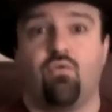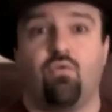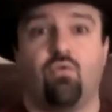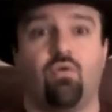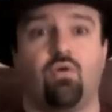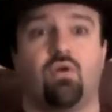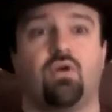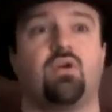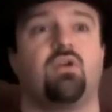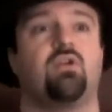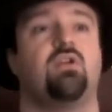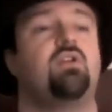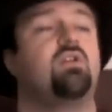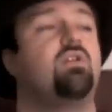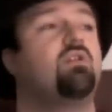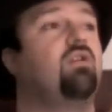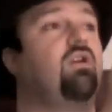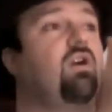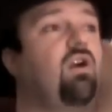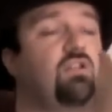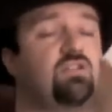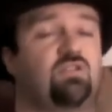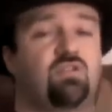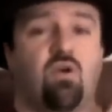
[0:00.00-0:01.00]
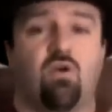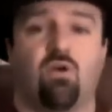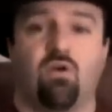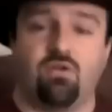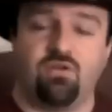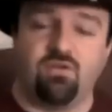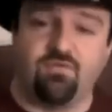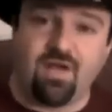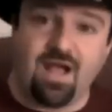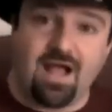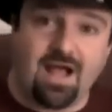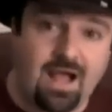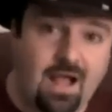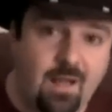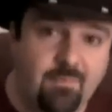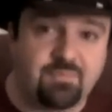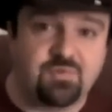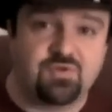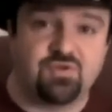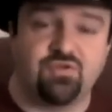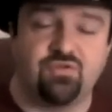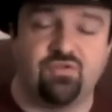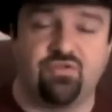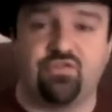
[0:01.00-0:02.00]
or a ton of
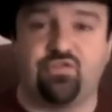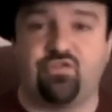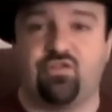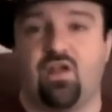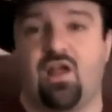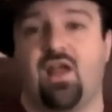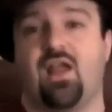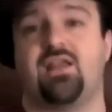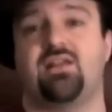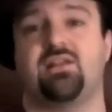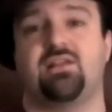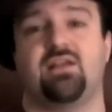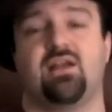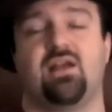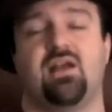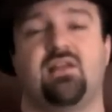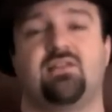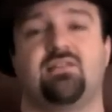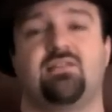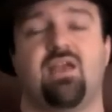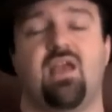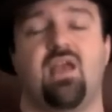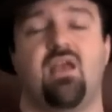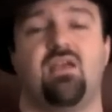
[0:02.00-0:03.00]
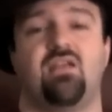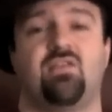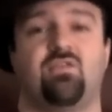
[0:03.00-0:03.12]
optional side content.